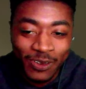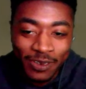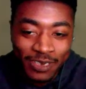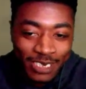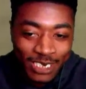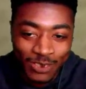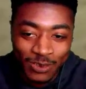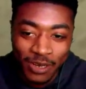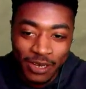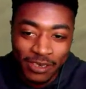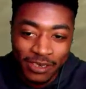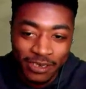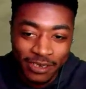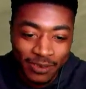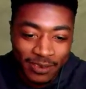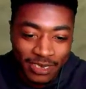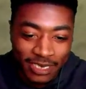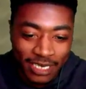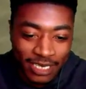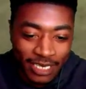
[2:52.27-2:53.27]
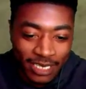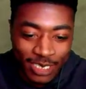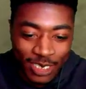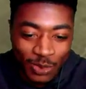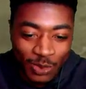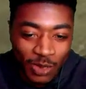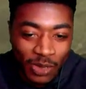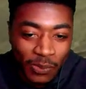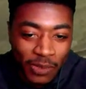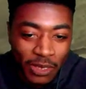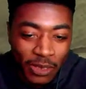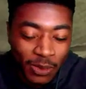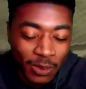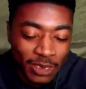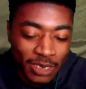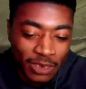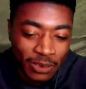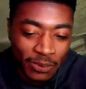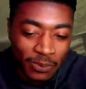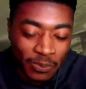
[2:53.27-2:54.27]
the trailer. It was like extremely
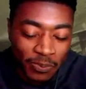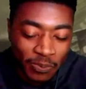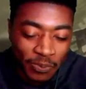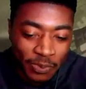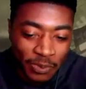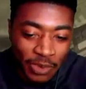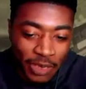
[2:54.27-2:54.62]
wholesome.